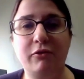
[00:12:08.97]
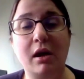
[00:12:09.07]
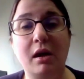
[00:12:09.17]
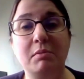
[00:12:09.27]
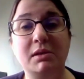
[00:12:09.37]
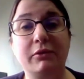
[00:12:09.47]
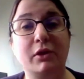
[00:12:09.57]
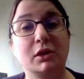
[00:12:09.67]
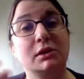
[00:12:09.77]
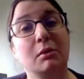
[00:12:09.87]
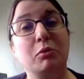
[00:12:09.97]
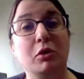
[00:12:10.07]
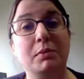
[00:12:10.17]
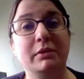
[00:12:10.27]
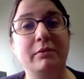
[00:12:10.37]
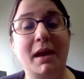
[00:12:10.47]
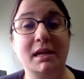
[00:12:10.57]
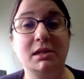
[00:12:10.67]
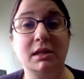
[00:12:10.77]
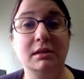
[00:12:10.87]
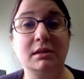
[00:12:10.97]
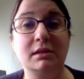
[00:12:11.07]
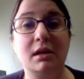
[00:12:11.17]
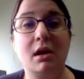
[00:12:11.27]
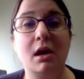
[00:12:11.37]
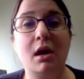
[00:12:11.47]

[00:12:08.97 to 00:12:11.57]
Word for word: from different subgroups of patients